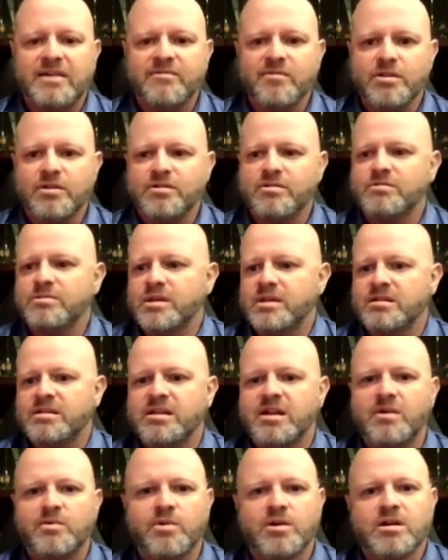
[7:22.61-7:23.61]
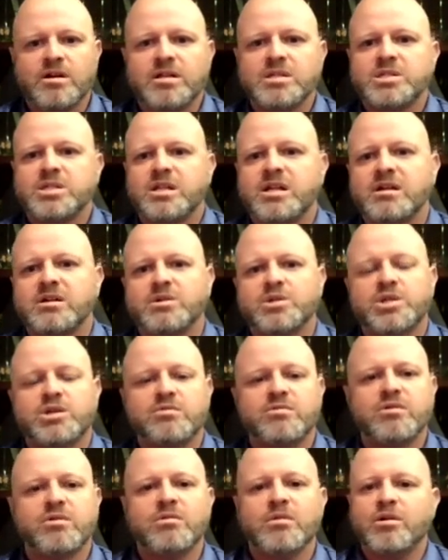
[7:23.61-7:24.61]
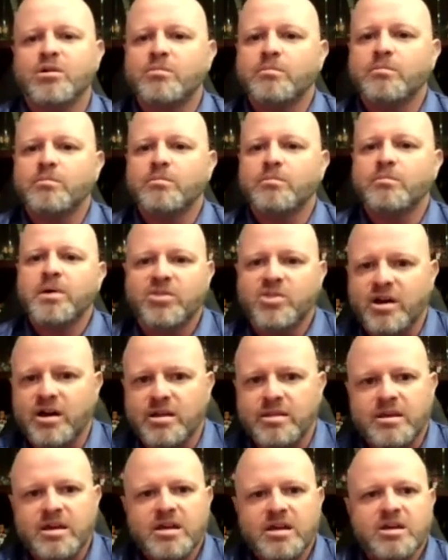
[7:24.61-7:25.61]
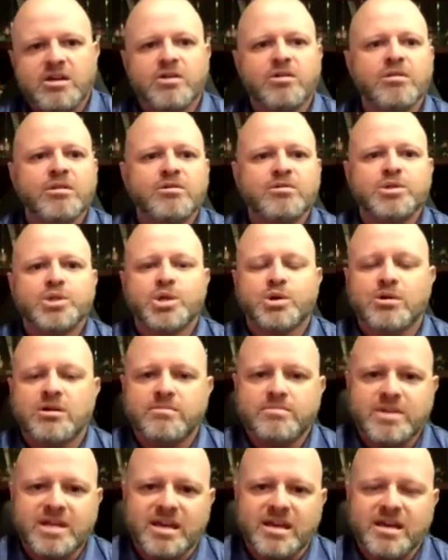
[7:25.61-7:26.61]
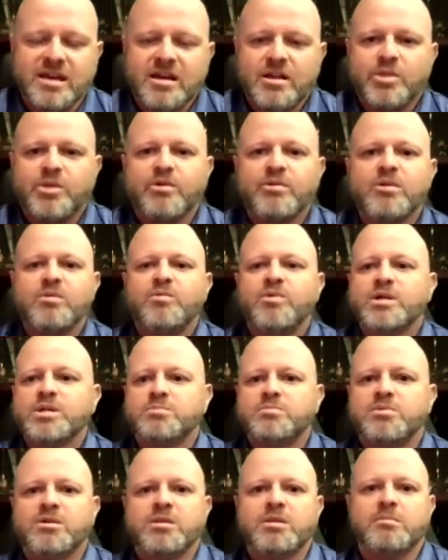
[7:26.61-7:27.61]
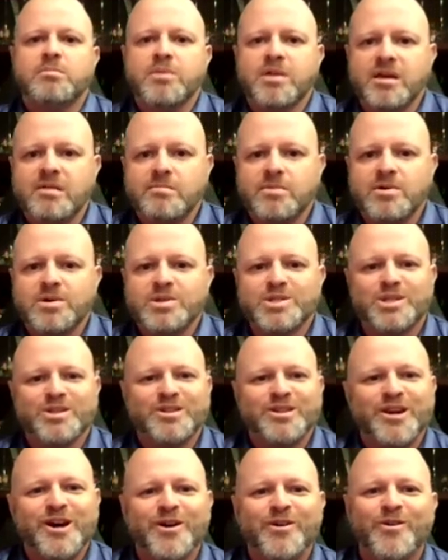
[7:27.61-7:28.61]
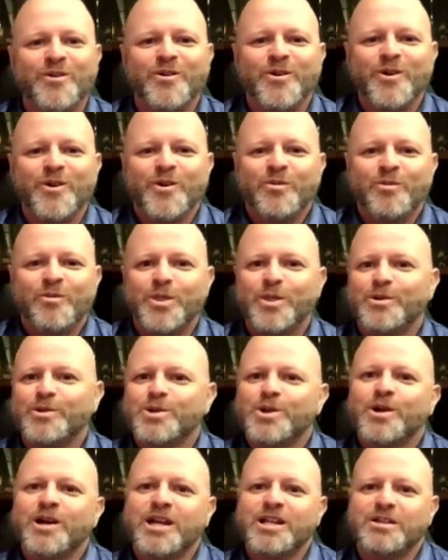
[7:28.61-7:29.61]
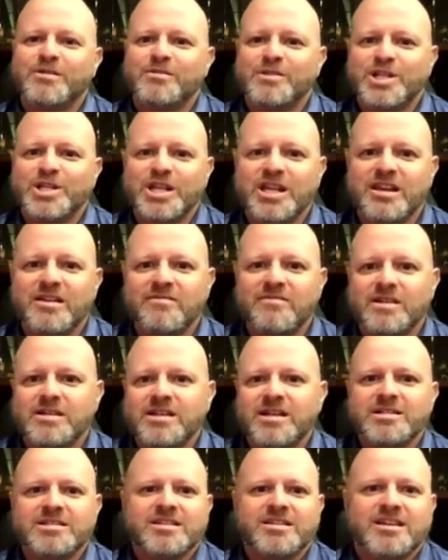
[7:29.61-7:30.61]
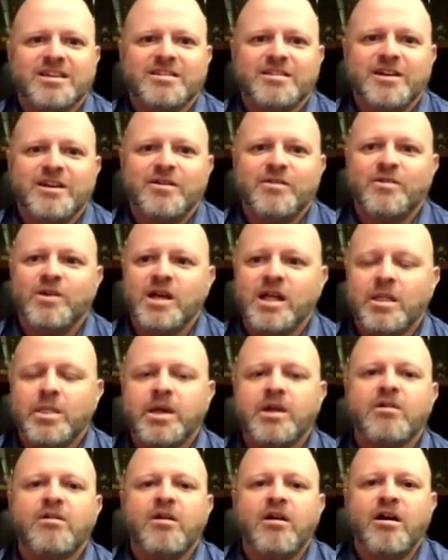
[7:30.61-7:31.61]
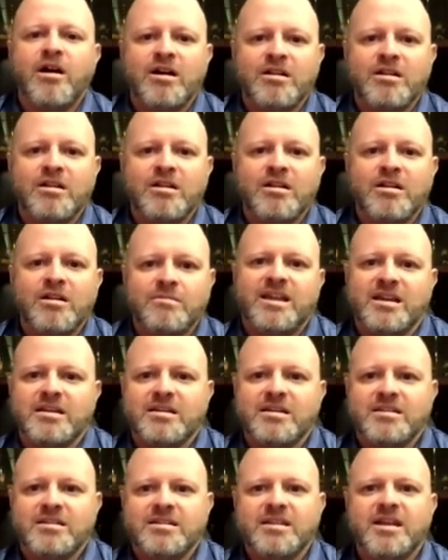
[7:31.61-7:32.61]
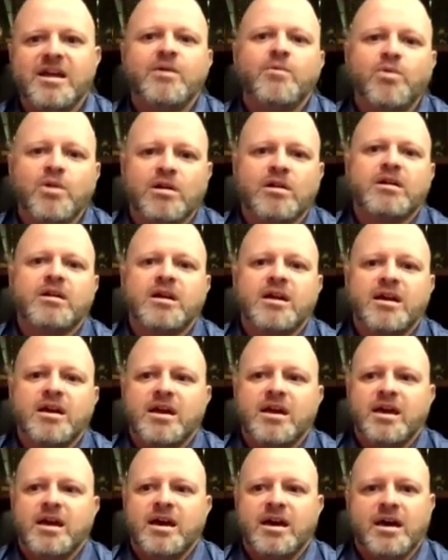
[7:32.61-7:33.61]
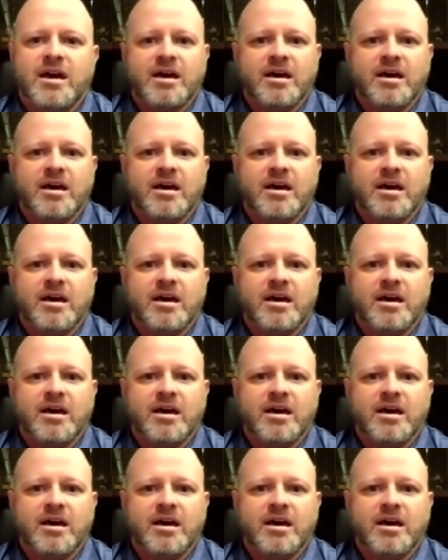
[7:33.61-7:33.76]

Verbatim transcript: I've learned that network engineers who go learn scripting, they're the ones building the playbooks to know what they're trying to achieve. And next thing you know, they are automating network